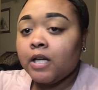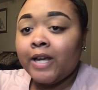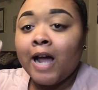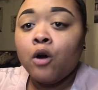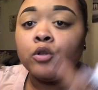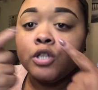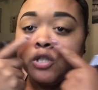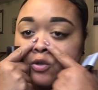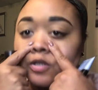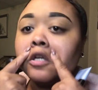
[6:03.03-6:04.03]
and I only
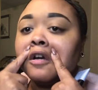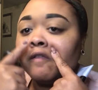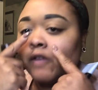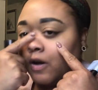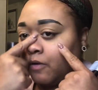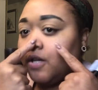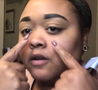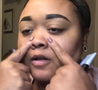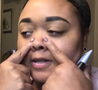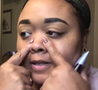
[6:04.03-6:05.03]
use it around
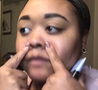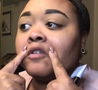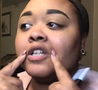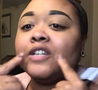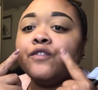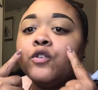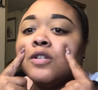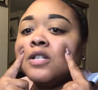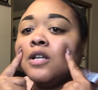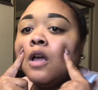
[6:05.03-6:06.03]
here because I'm really, if you can
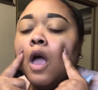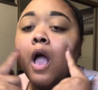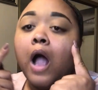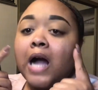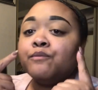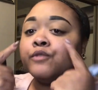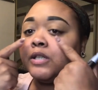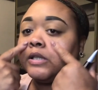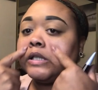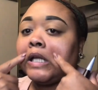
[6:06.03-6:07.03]
see, I'm
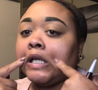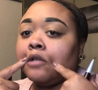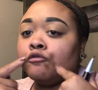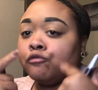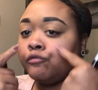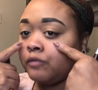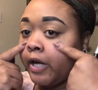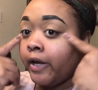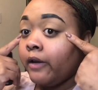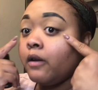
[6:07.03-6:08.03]
really like
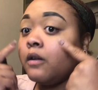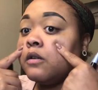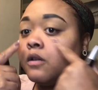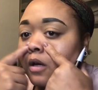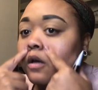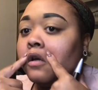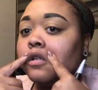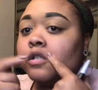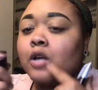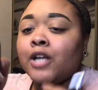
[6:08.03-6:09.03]
red.
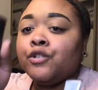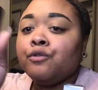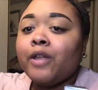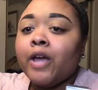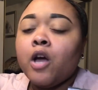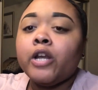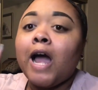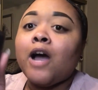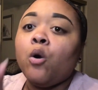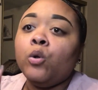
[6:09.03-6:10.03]
So I do that, and
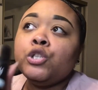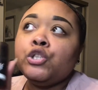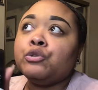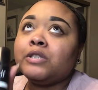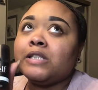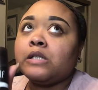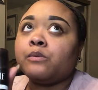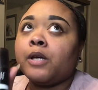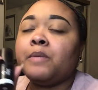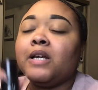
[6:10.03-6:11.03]
I only do it this
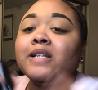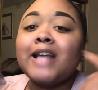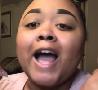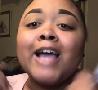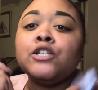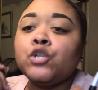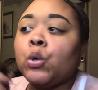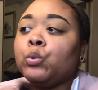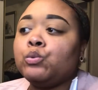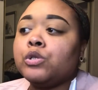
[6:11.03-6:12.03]
way because I
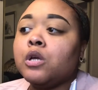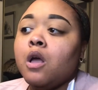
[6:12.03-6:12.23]
don't